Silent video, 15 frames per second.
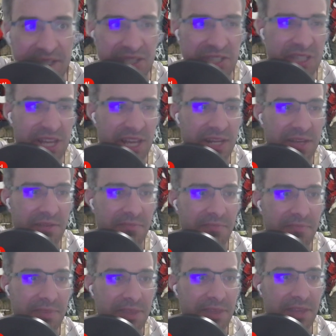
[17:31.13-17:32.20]
Stadium,
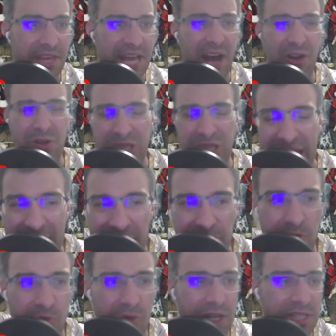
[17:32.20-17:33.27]
how loud
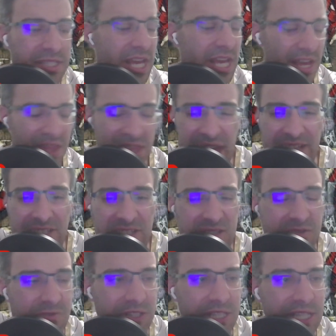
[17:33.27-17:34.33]
it was. The
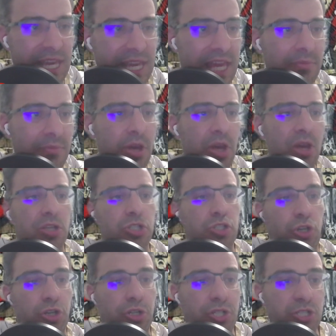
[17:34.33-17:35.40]
Aston Villa game,
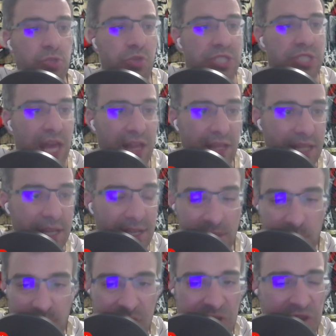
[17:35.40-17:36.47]
journalists were telling us,
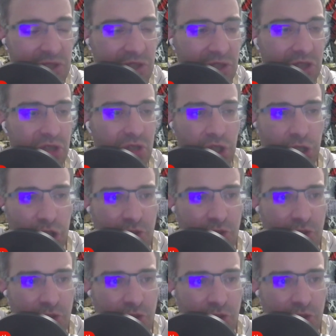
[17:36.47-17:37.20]
and we've said this on the show